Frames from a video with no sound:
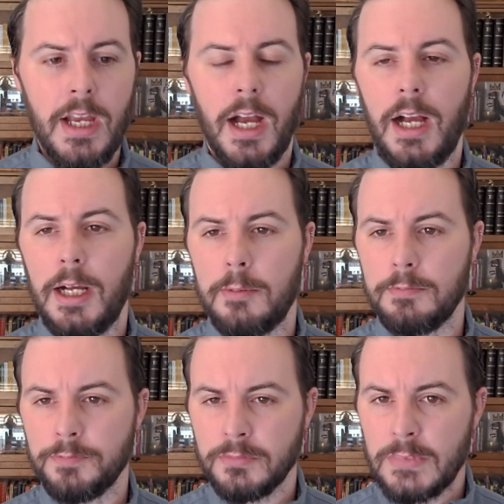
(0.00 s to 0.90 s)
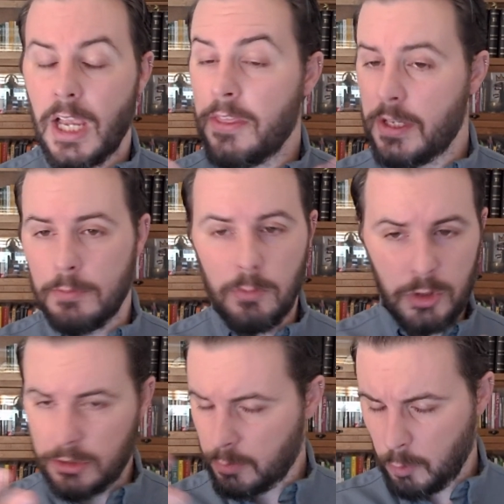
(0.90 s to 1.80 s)
And then
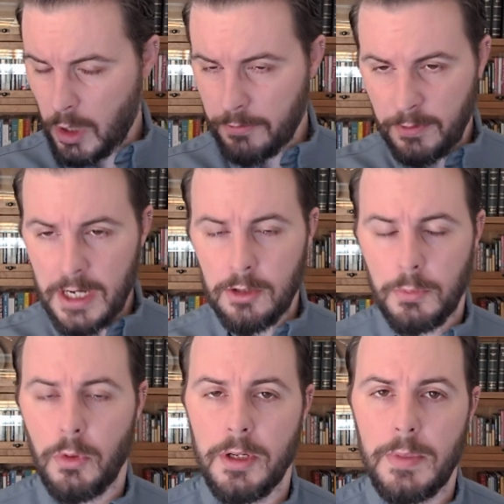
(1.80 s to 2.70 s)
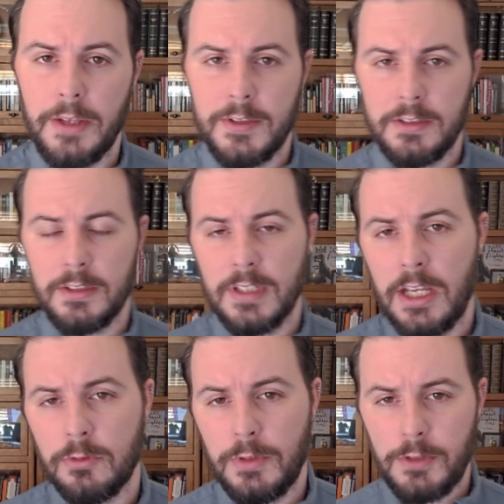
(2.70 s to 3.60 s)
just one final point about this is,
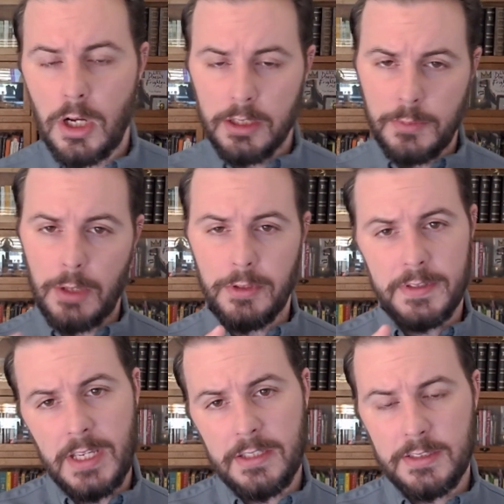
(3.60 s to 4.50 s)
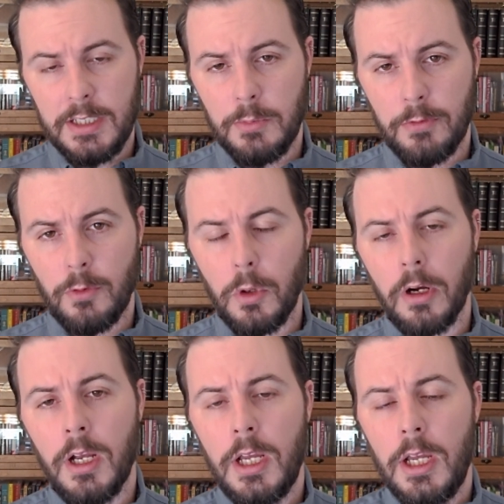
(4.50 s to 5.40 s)
as we've talked about with testing before,